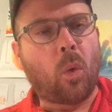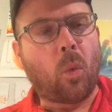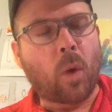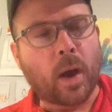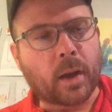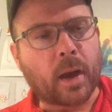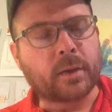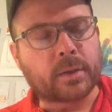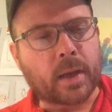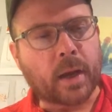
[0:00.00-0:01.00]
When I
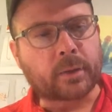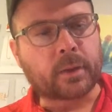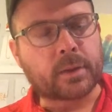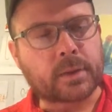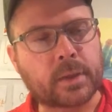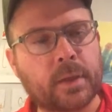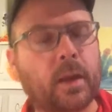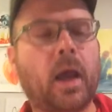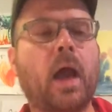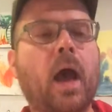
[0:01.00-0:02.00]
detect and see
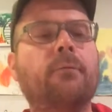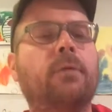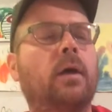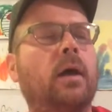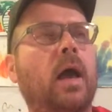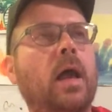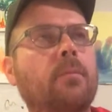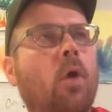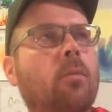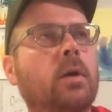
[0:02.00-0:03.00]
that I have a
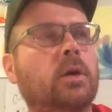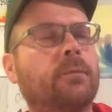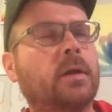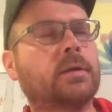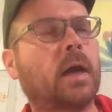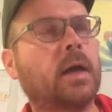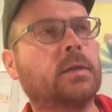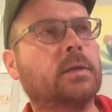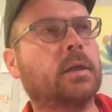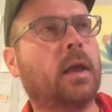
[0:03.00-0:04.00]
moment of
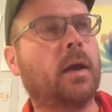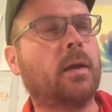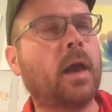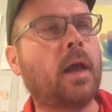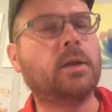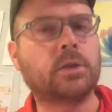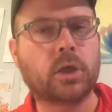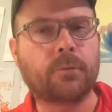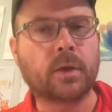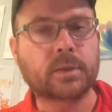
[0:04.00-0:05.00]
anxiety, an energy
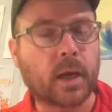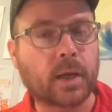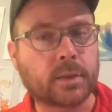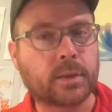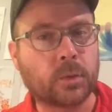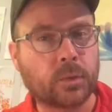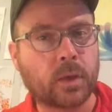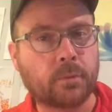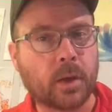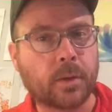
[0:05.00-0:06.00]
of anxiety
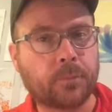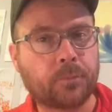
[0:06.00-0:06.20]
within me,